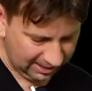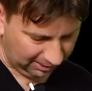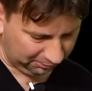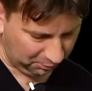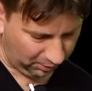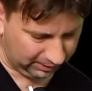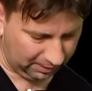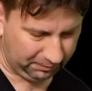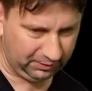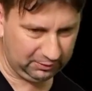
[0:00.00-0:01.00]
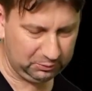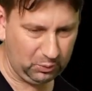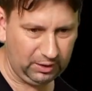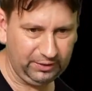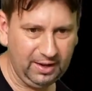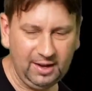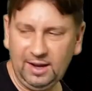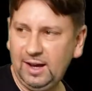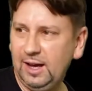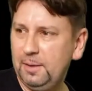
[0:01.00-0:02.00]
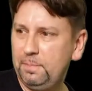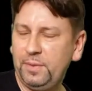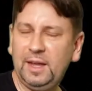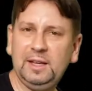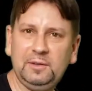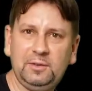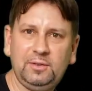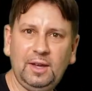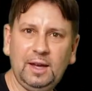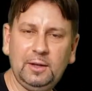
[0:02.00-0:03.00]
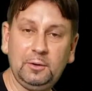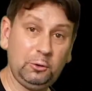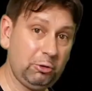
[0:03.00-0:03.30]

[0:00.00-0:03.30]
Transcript: I thought I'd cover this one. The